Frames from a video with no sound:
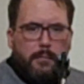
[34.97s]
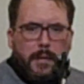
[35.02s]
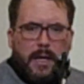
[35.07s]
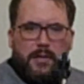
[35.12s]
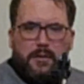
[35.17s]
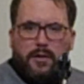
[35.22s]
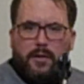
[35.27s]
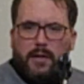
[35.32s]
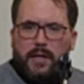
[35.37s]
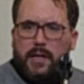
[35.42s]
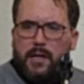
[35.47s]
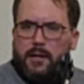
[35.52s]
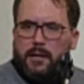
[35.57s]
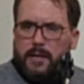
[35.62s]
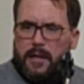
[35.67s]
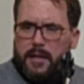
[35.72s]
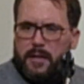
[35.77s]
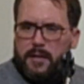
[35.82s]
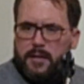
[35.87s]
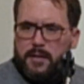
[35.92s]
mental
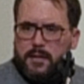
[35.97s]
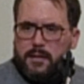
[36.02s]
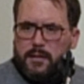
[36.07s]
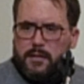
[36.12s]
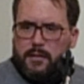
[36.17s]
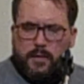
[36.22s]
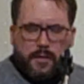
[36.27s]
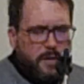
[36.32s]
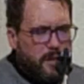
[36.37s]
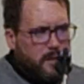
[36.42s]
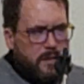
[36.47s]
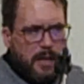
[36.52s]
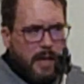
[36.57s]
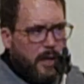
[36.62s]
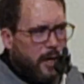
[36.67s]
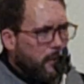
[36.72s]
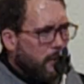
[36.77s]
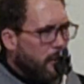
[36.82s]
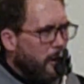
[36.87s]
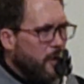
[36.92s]
illness? This is
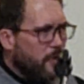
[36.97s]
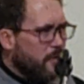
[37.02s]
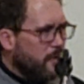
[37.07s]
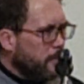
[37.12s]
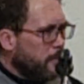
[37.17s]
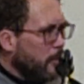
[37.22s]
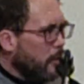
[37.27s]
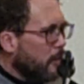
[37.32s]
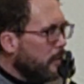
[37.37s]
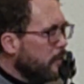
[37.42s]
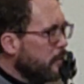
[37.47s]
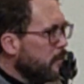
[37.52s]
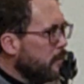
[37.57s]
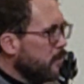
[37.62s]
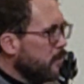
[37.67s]
not across the board.